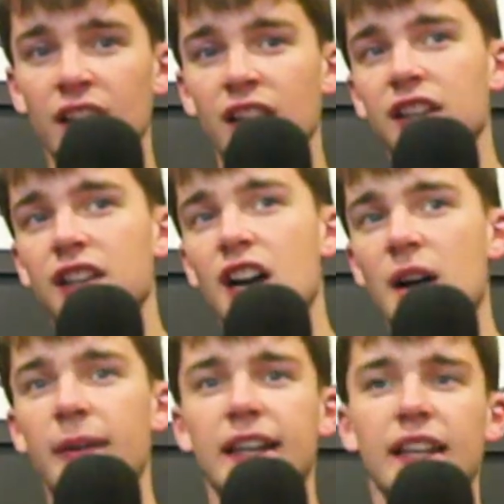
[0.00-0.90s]
You can't
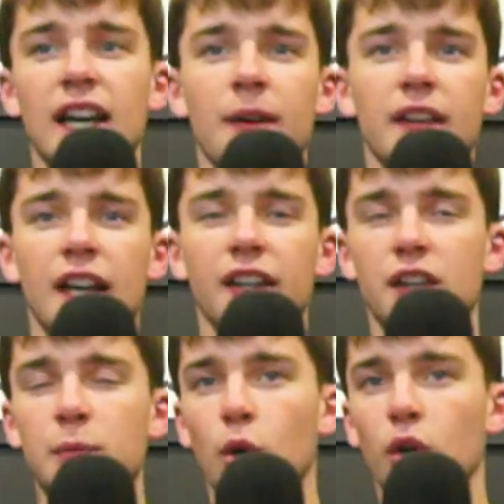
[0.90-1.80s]
make it up, can
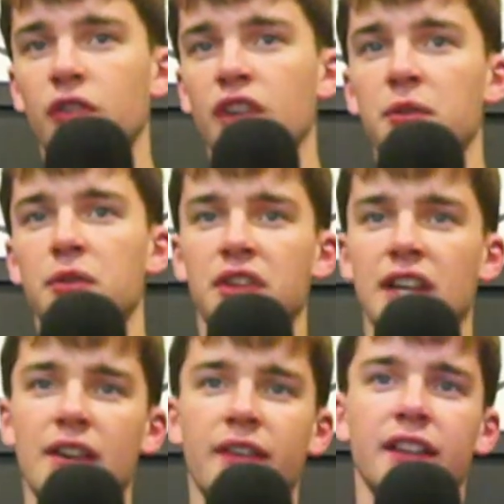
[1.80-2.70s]
you? Borna Sosa's
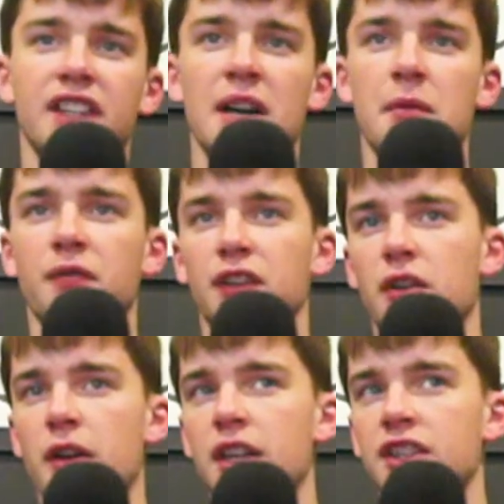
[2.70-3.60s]
getting ready to come on for
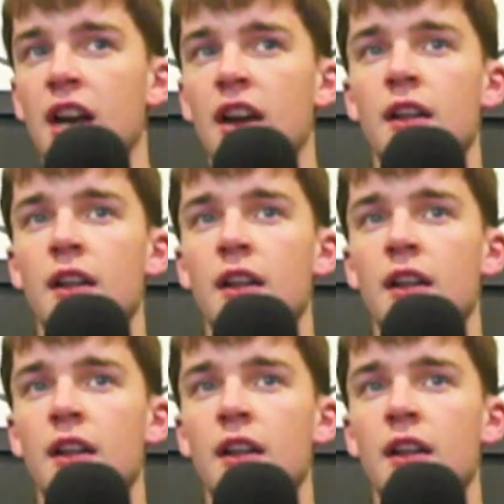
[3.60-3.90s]
Croatia.